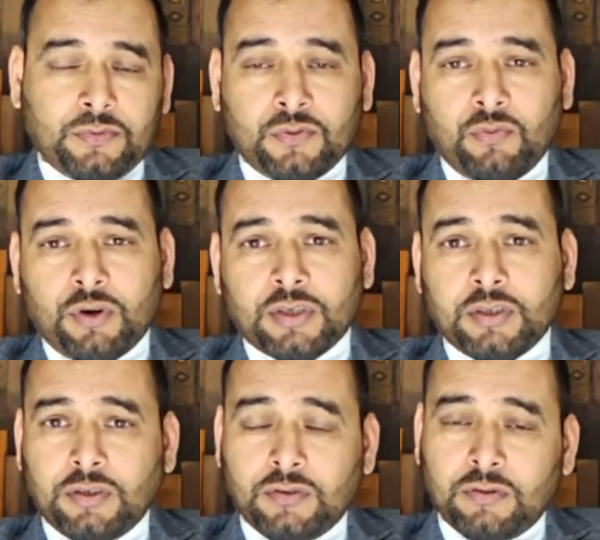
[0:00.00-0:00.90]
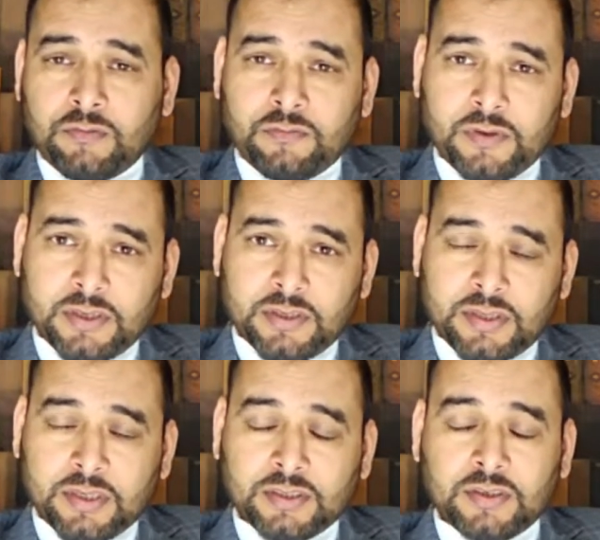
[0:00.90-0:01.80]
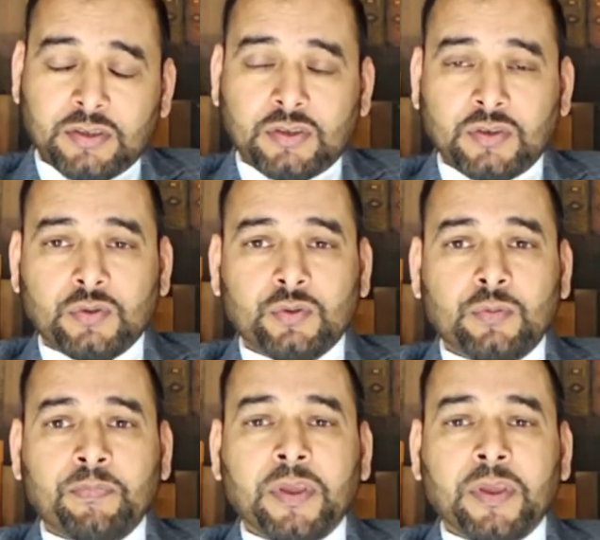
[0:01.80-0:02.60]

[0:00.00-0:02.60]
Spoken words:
So what you need to do, the first things you need to do,